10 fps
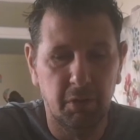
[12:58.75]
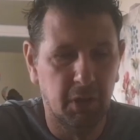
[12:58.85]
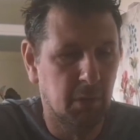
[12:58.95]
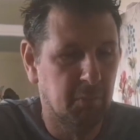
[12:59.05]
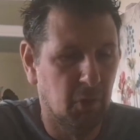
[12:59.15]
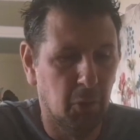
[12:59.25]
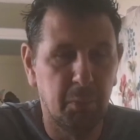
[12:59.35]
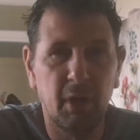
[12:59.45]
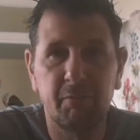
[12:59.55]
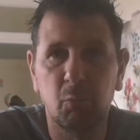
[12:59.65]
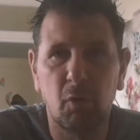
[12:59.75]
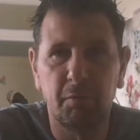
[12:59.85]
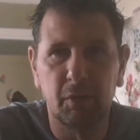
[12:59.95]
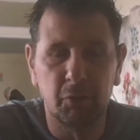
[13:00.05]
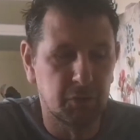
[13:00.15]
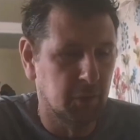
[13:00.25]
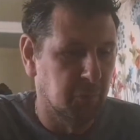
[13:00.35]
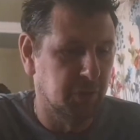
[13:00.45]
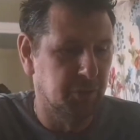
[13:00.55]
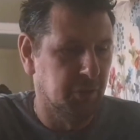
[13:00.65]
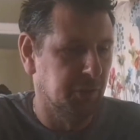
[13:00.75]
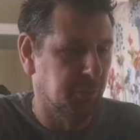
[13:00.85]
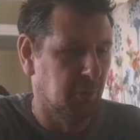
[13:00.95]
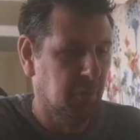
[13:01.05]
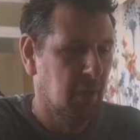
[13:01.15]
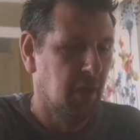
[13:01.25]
I hope I haven't waffled on too much as usual.